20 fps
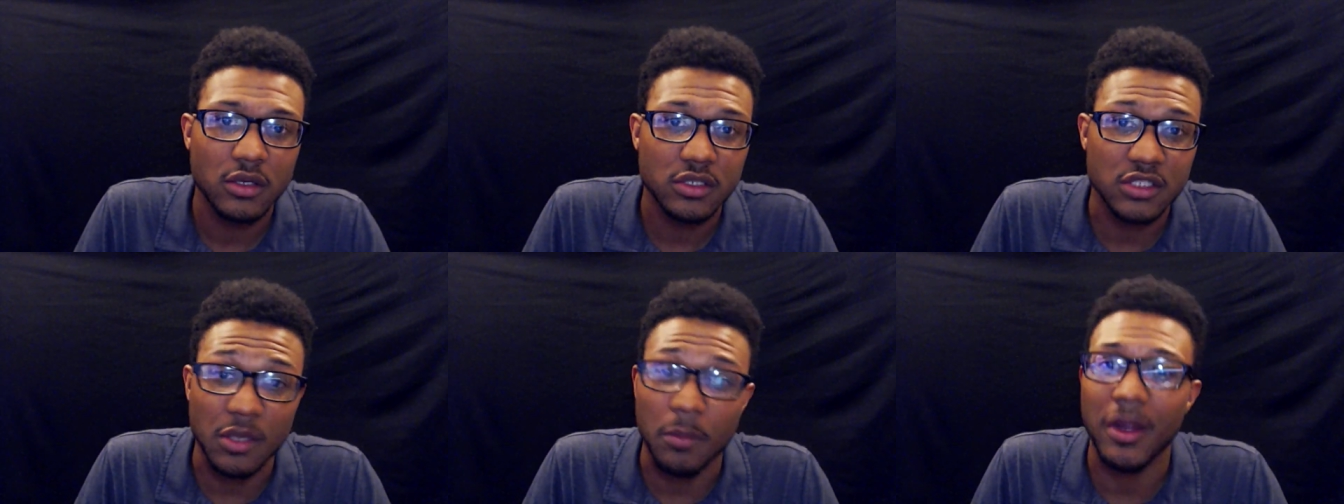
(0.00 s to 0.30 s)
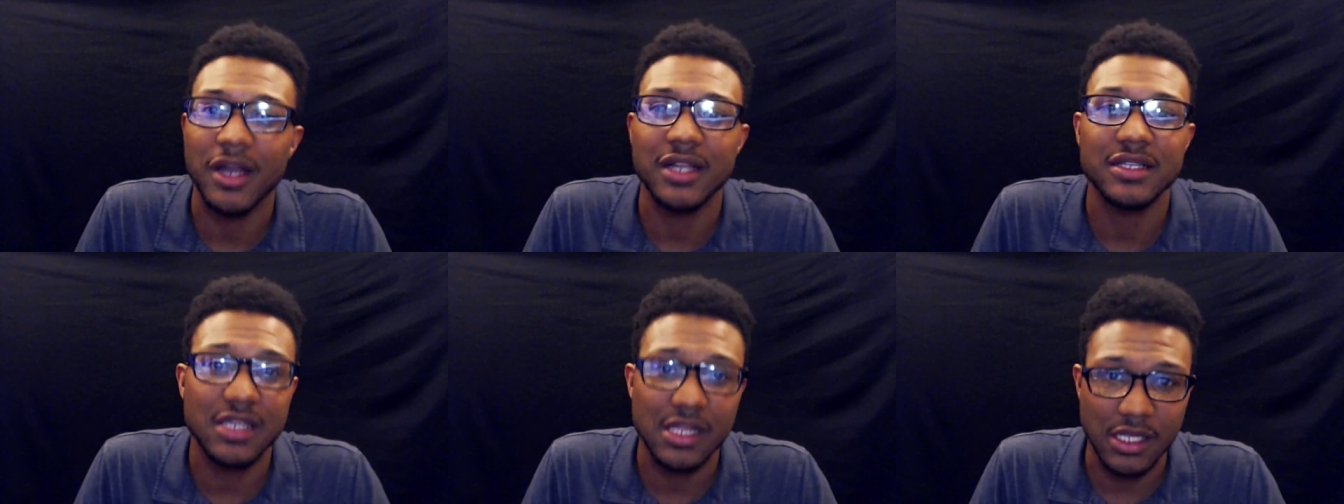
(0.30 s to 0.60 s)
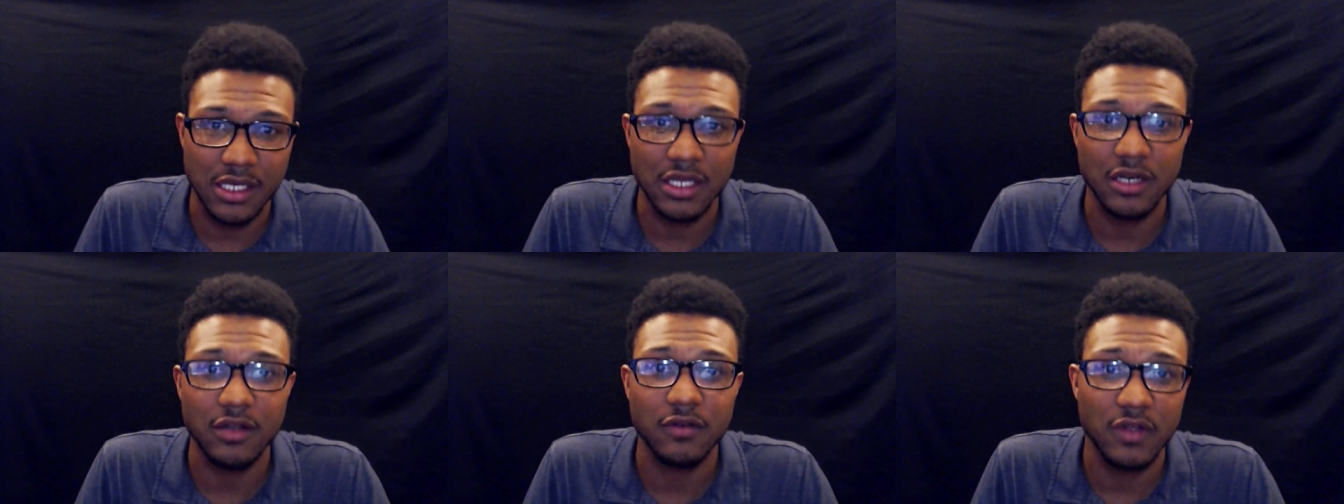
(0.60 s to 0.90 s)
Somebody's
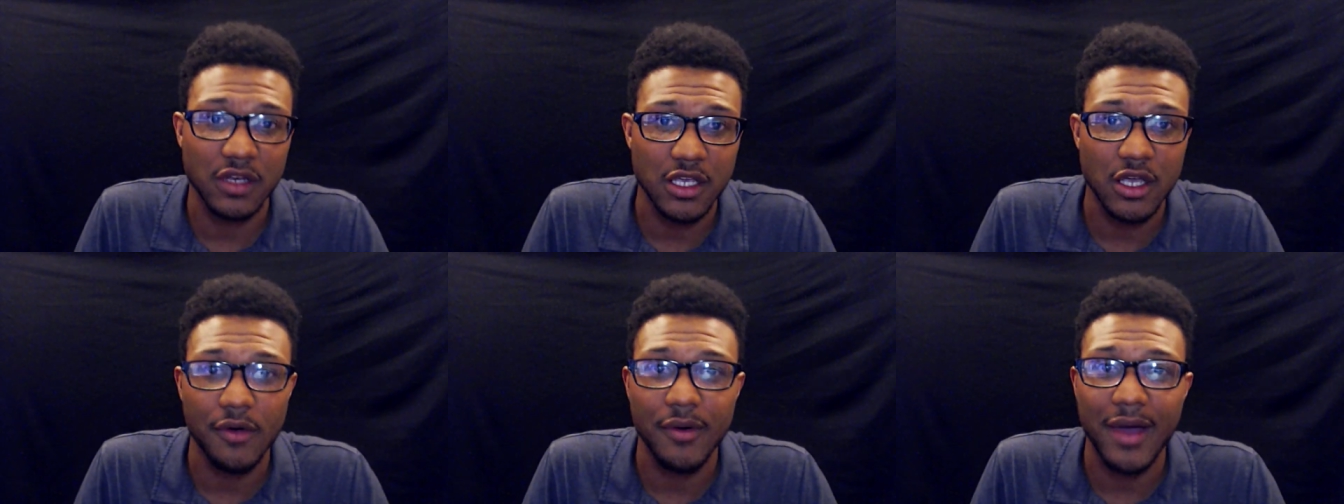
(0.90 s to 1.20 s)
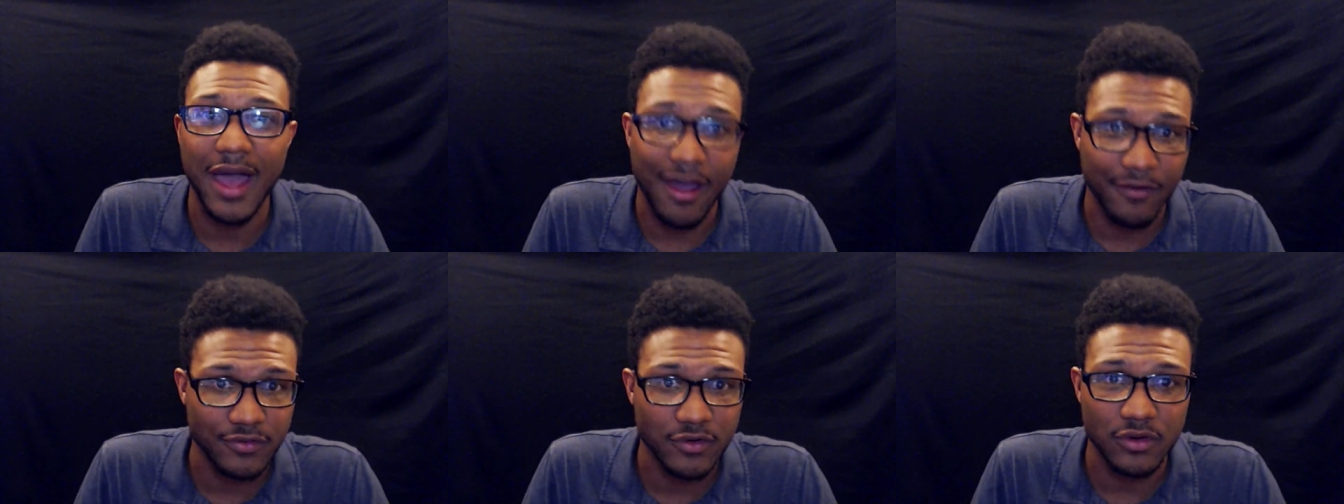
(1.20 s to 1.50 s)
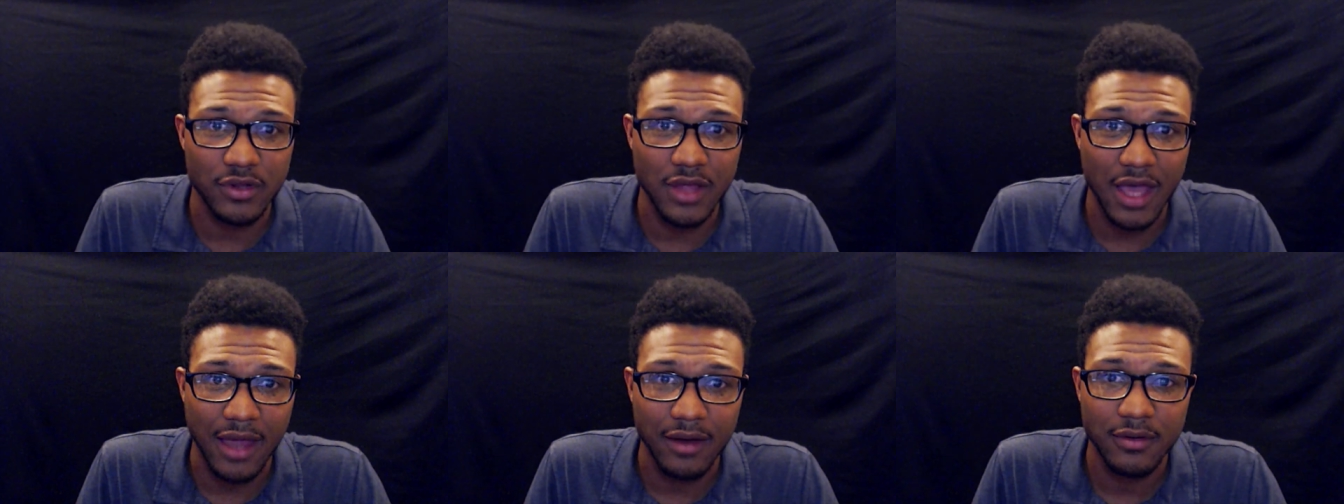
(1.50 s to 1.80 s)
clicking a video
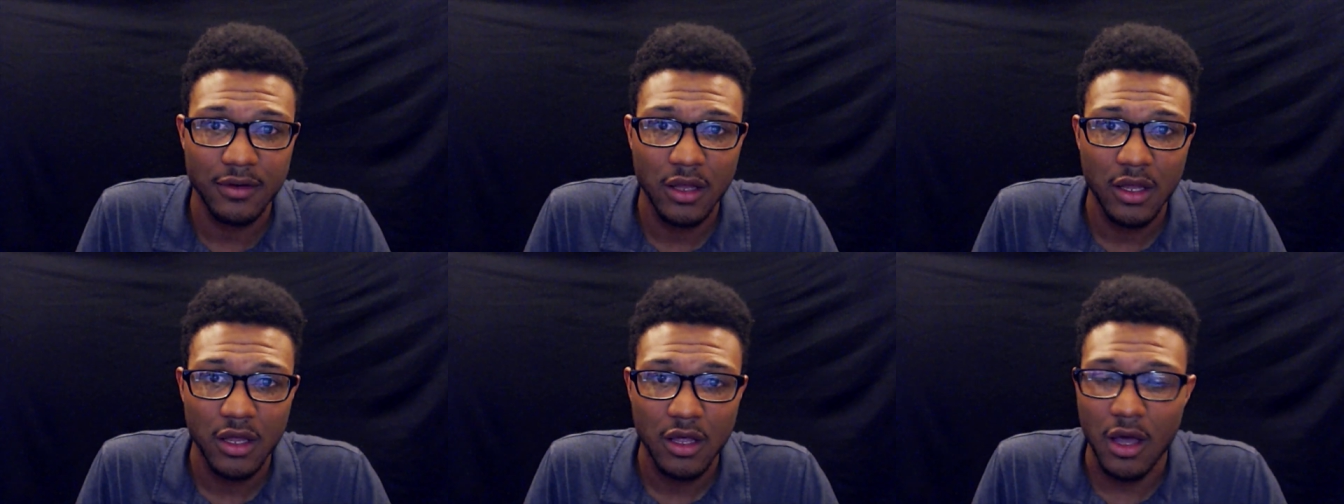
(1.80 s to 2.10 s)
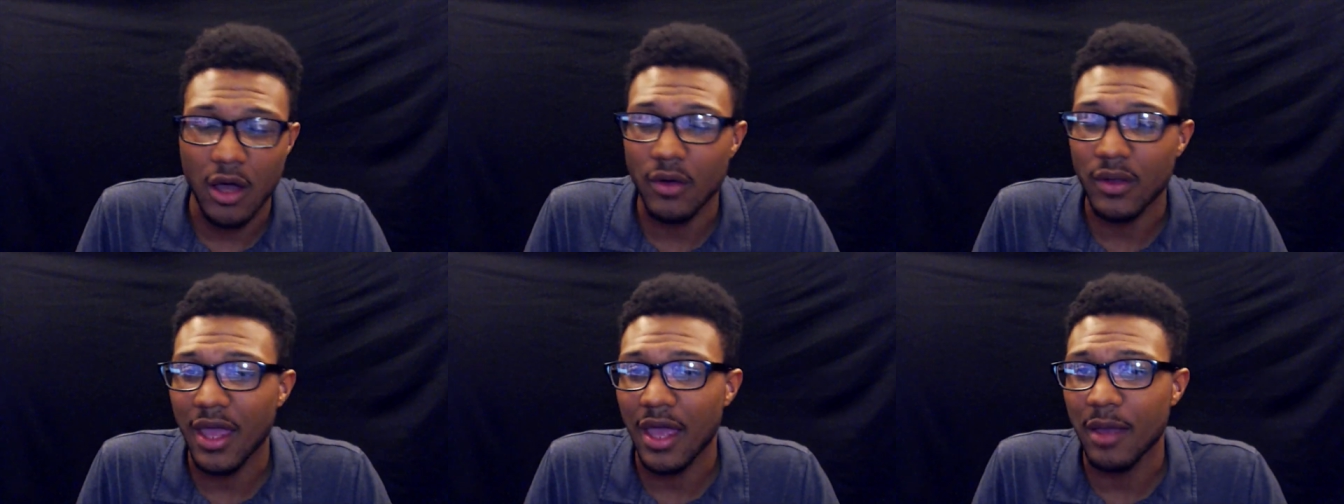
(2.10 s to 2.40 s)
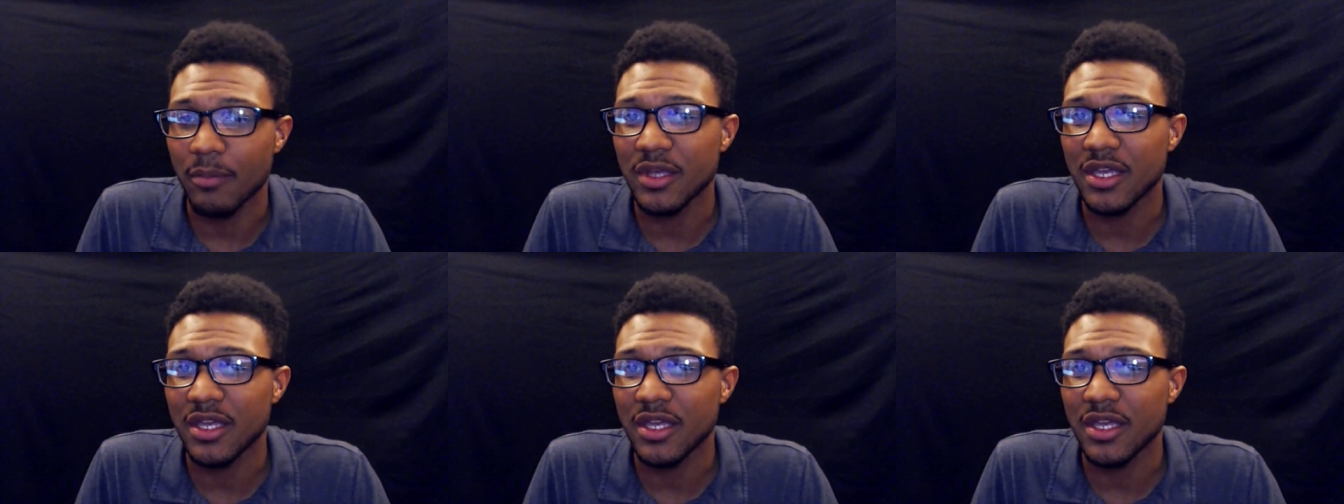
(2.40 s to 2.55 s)
after that, okay?